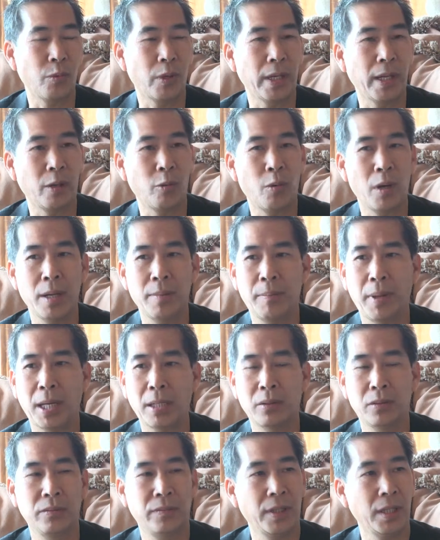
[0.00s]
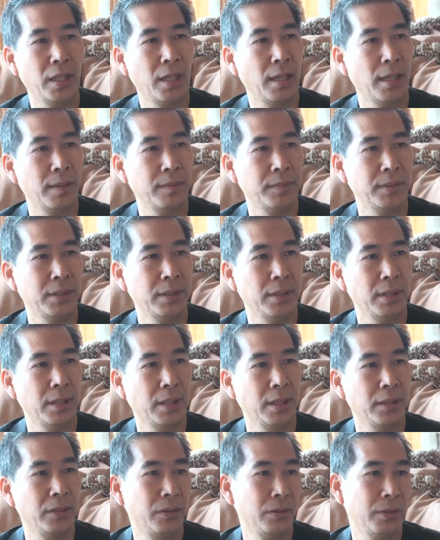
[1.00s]
when I went back to Vietnam
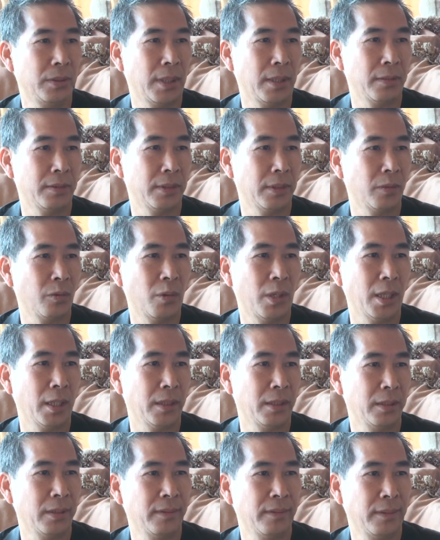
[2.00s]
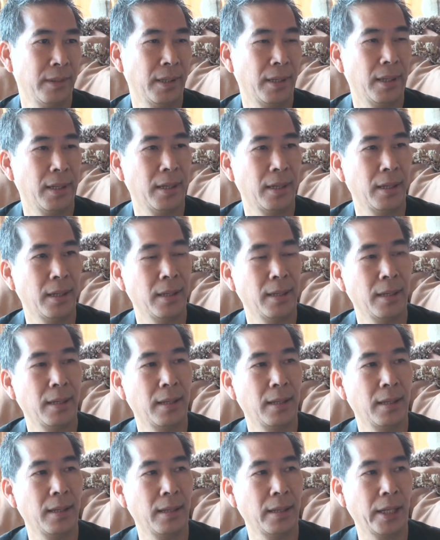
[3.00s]
in 2001
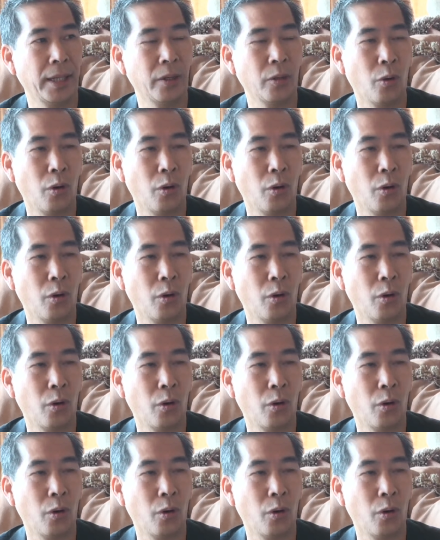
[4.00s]
and